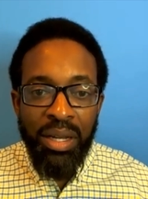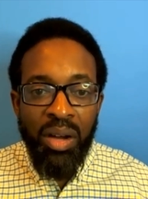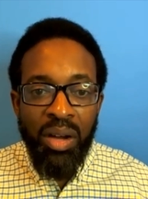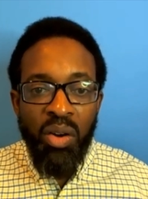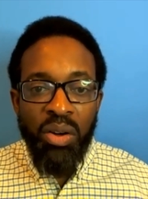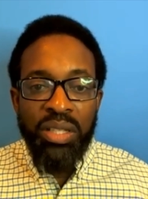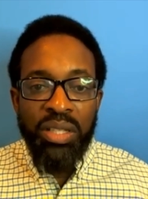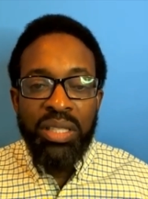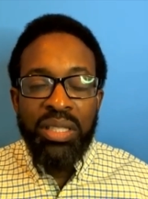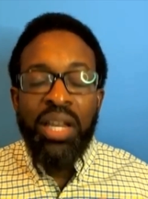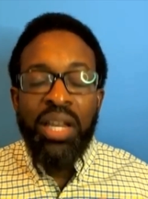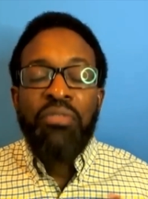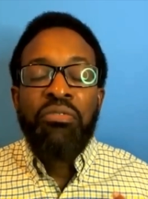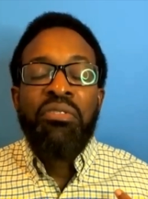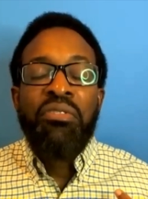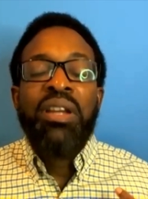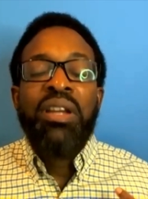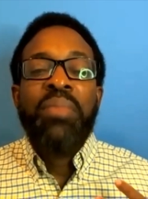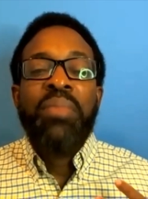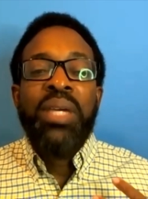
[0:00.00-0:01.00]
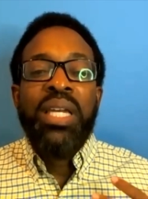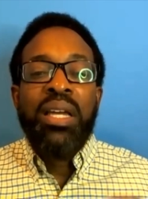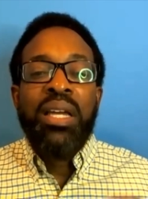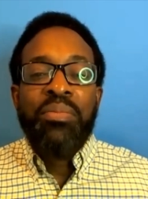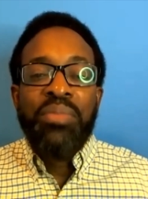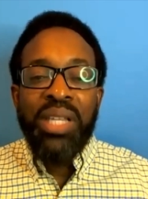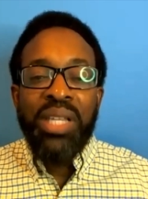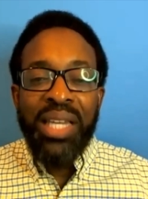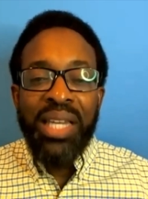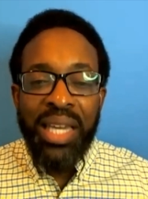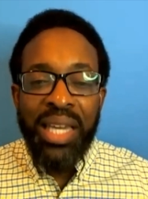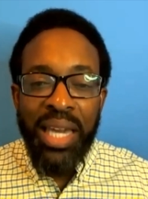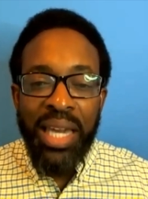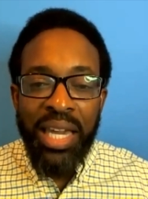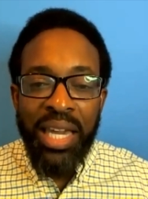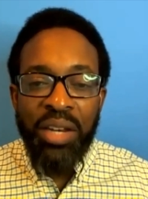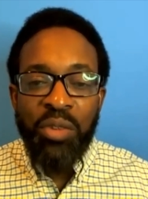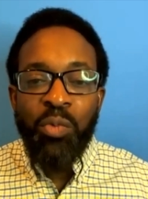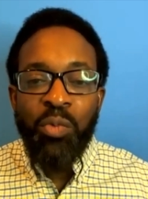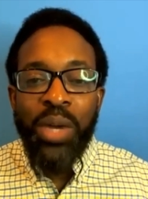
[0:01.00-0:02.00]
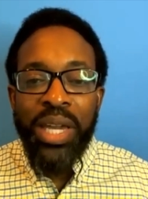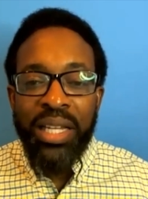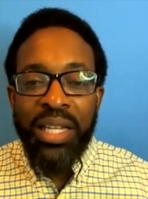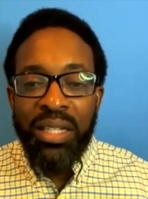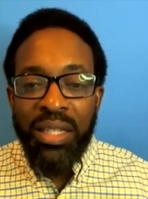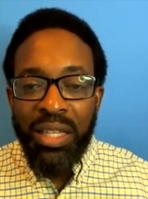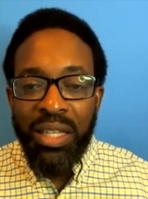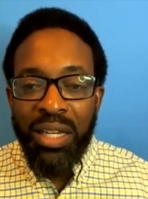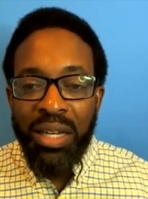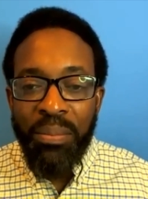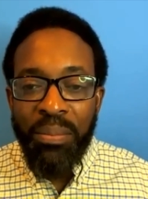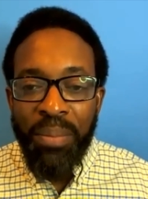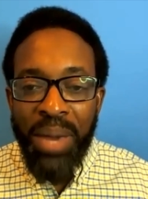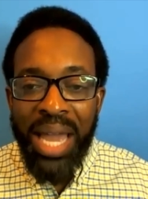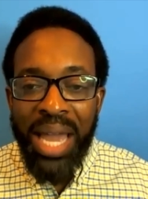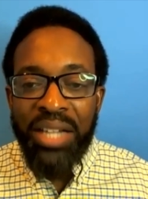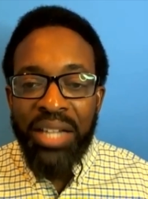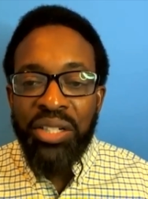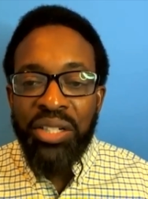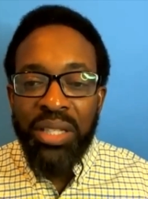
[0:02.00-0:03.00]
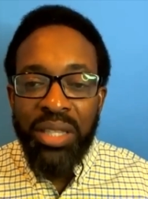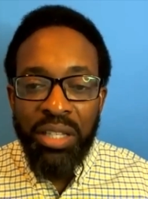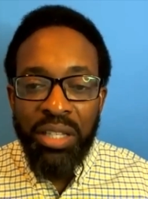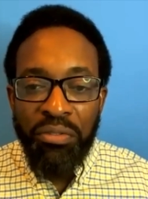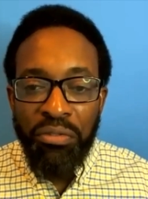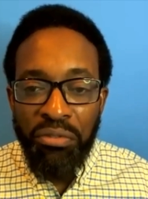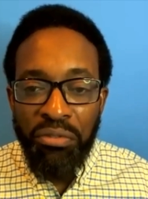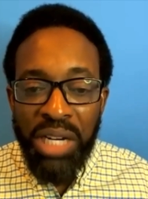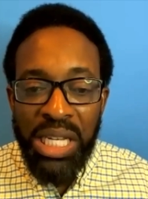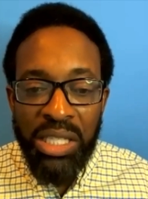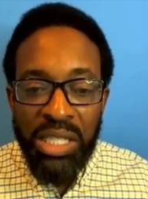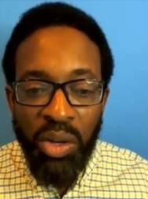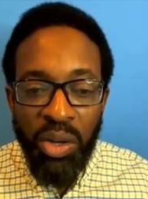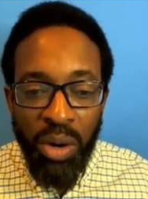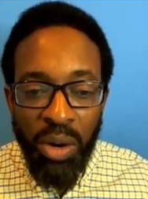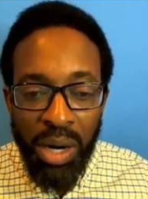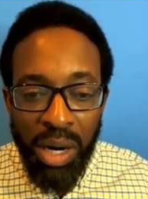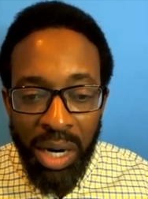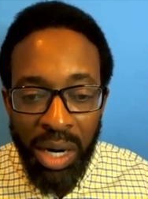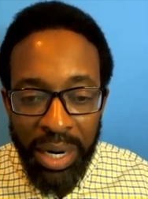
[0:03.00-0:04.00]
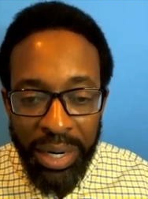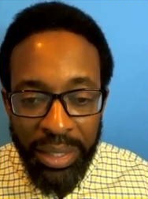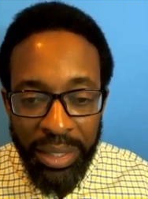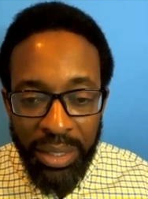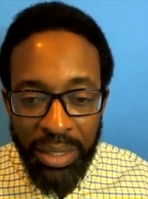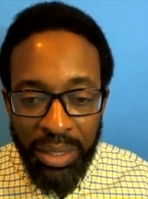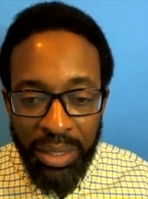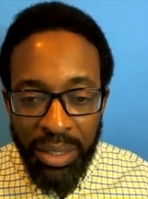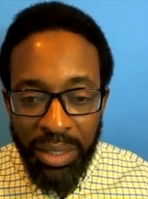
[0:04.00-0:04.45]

Our suffering becomes a gateway to the compassion that frees our heart.